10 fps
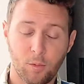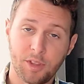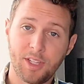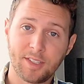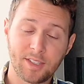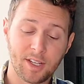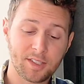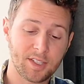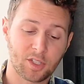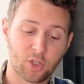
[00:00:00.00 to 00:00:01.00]
And what this
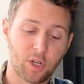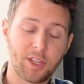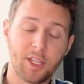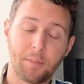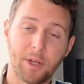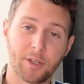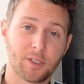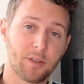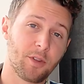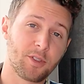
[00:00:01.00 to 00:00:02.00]
does is create the
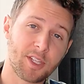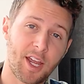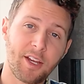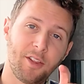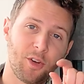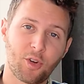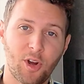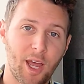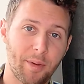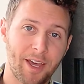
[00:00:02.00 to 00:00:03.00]
appearance of those tiny little
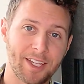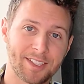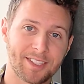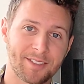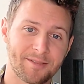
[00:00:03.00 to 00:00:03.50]
crab eyes.